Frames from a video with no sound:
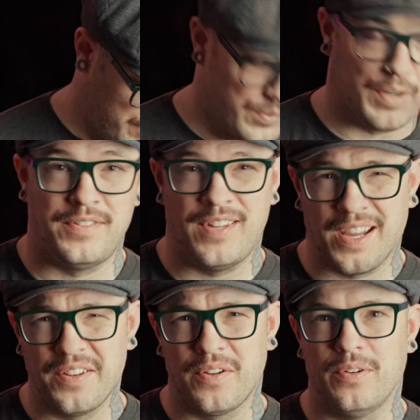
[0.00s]
For a
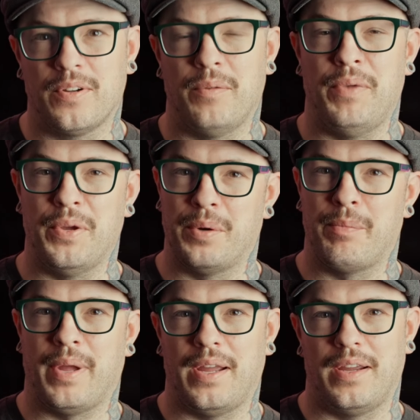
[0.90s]
technical commuter
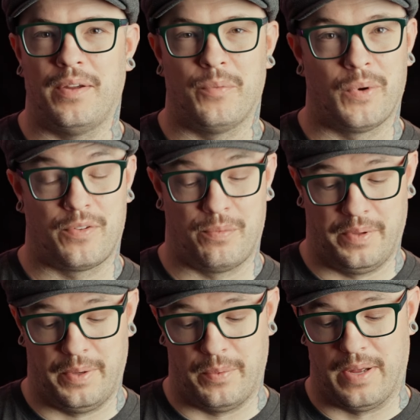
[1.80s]
bag, it works
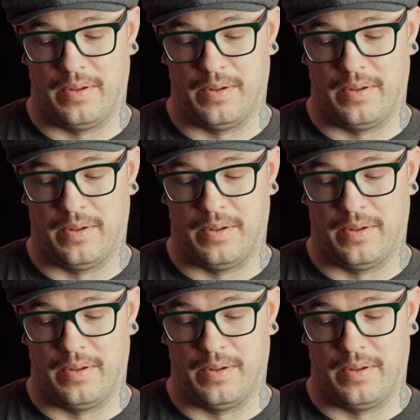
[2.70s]
really well.